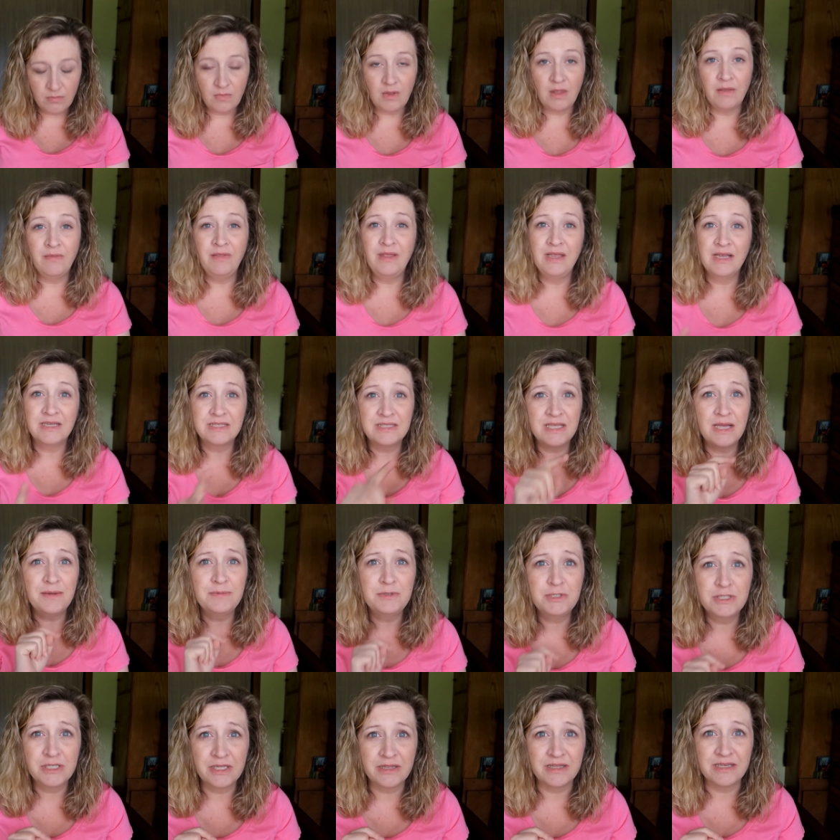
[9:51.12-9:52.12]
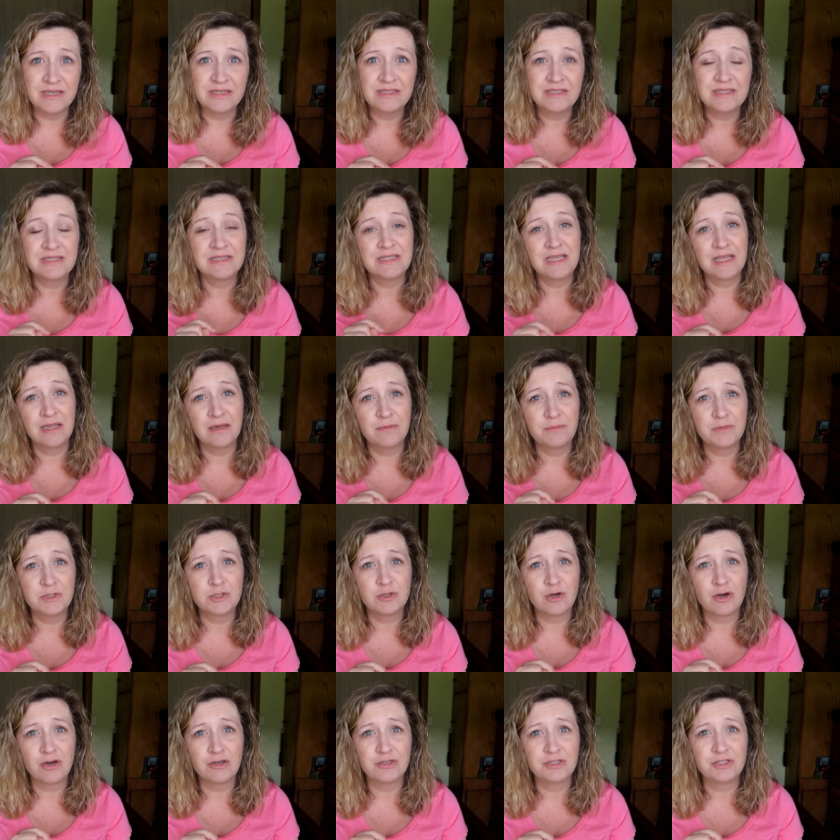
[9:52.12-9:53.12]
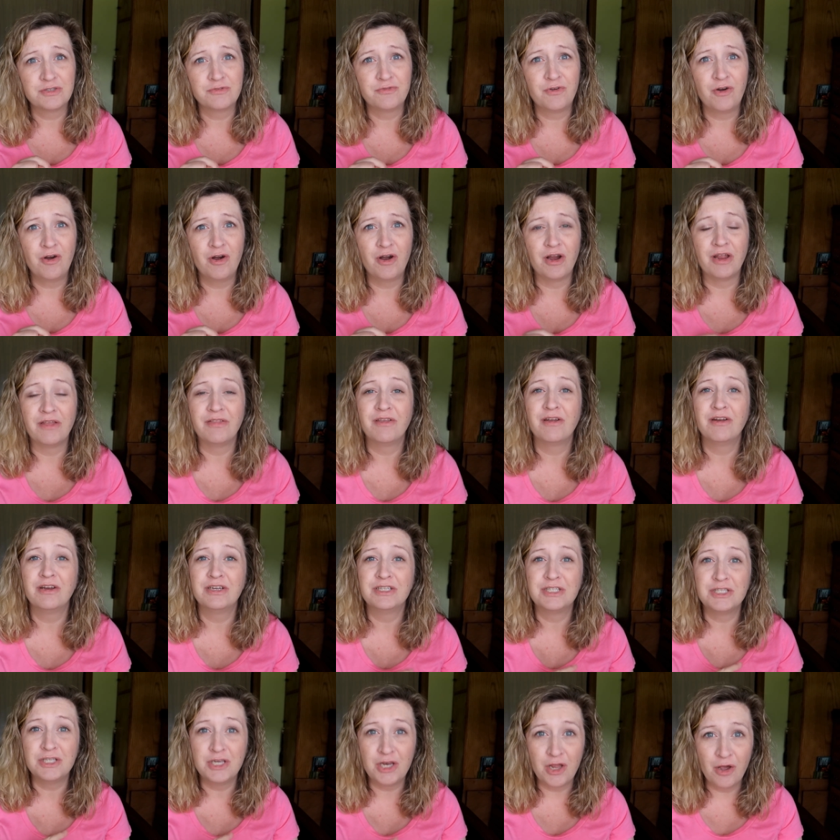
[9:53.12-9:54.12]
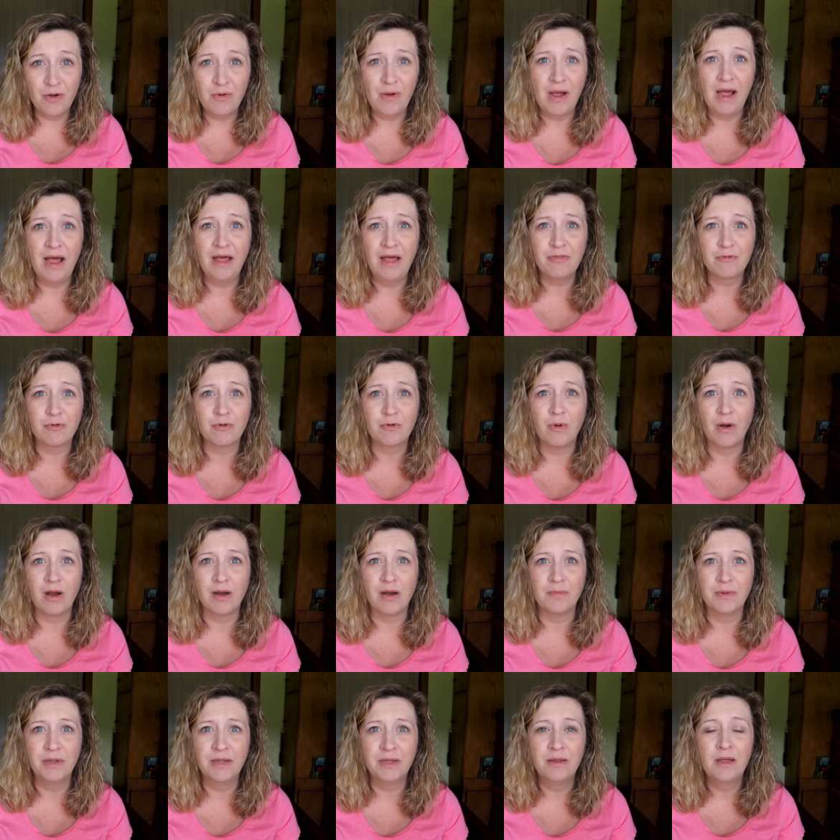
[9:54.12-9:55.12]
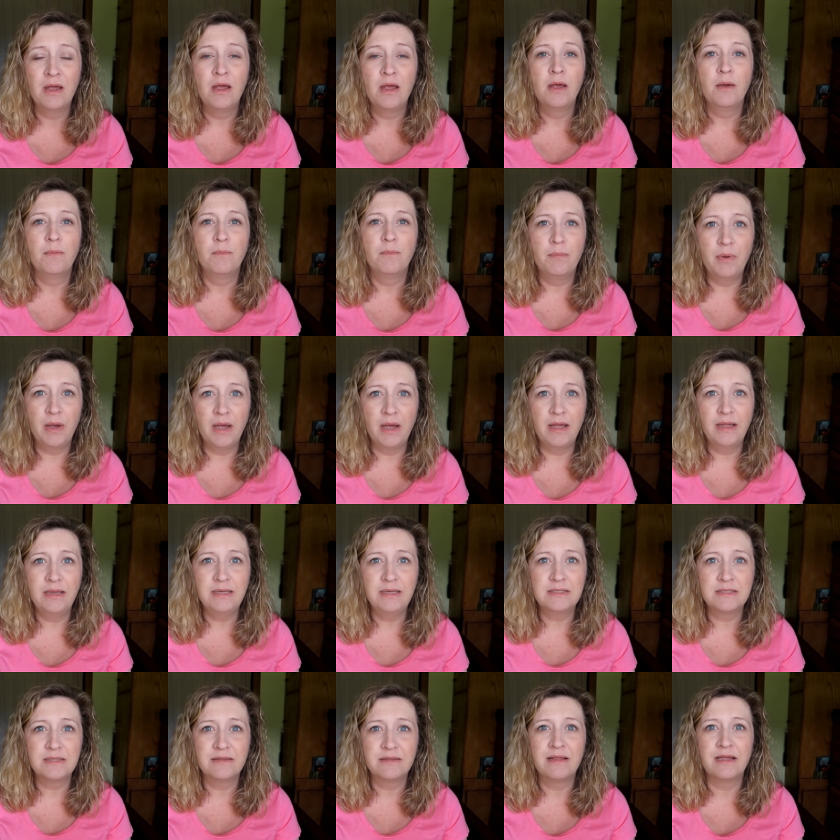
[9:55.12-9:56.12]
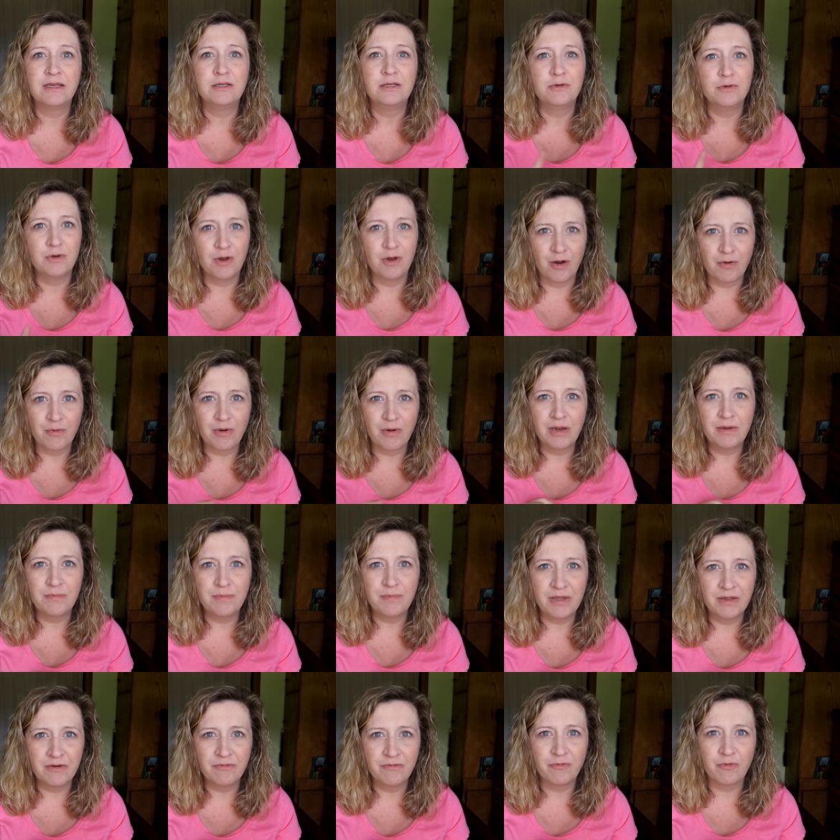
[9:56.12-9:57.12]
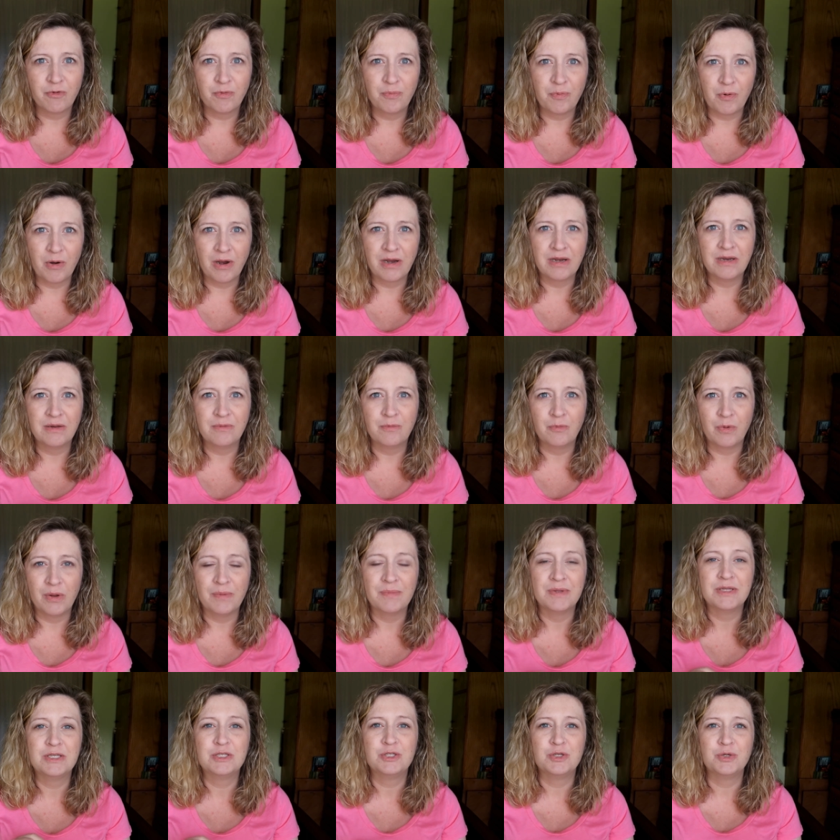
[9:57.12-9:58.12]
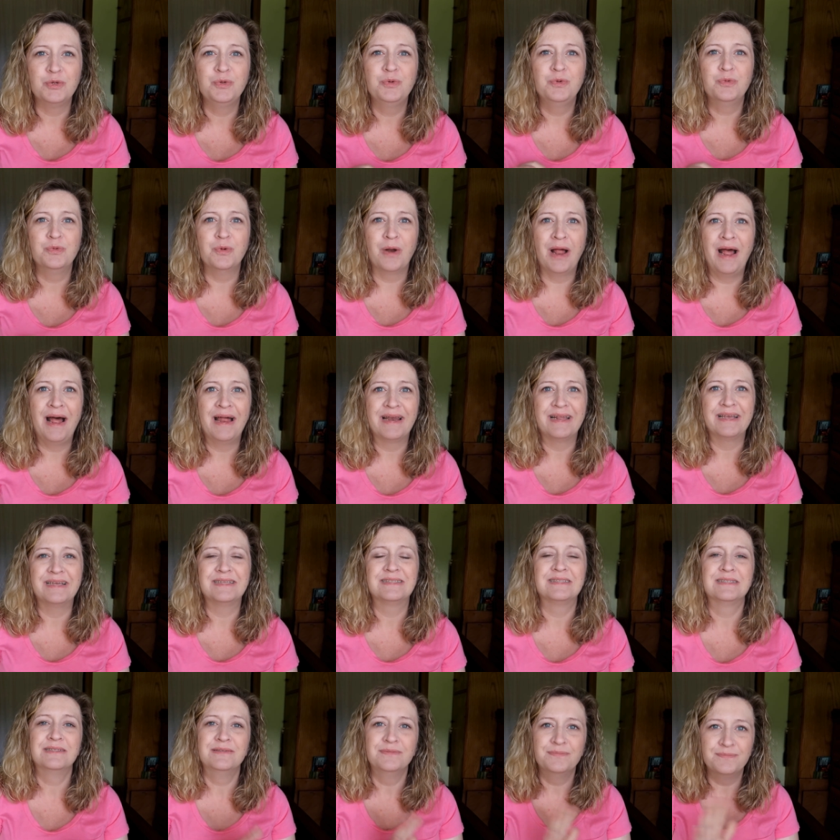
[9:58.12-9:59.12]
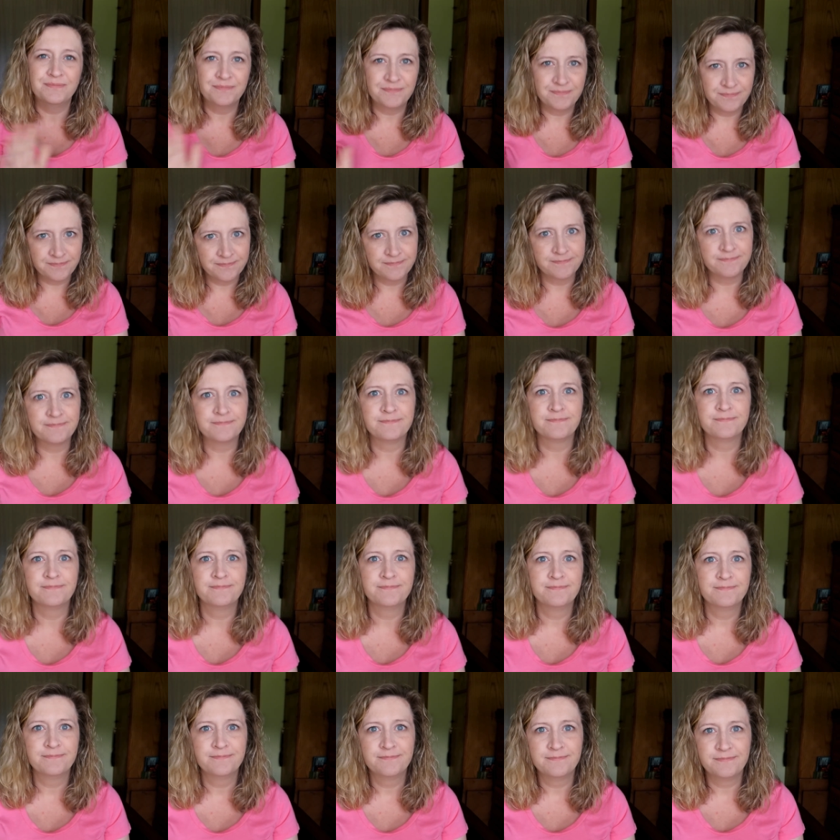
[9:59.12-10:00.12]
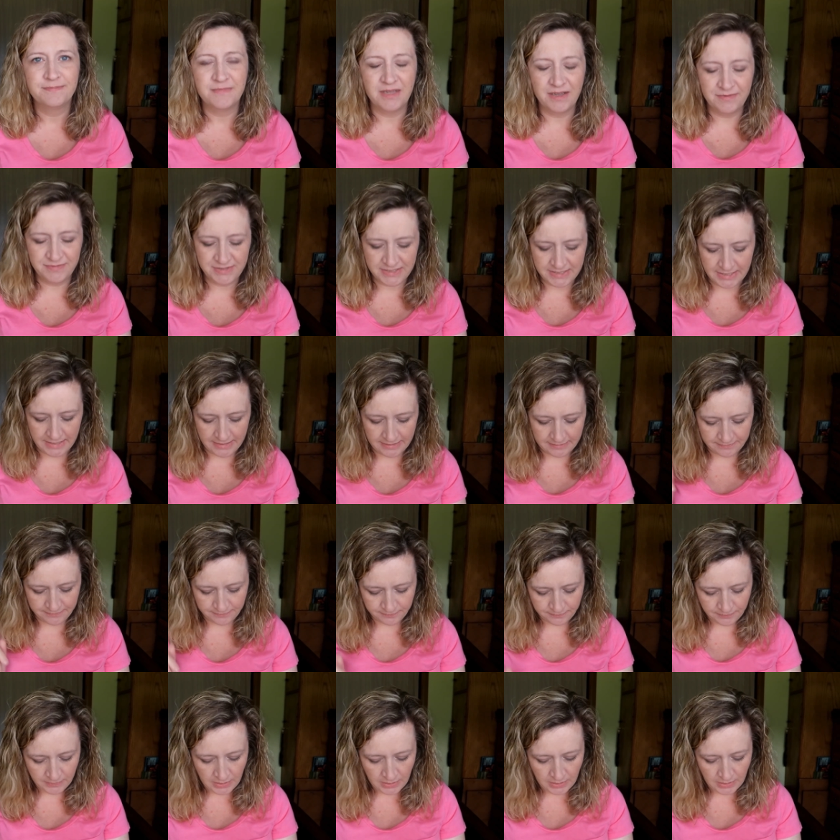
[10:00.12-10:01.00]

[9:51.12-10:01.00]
The exception to this is Kilimanjaro Safari. There is no height requirement, but they do not recommend for pregnant women to ride it. Enough said.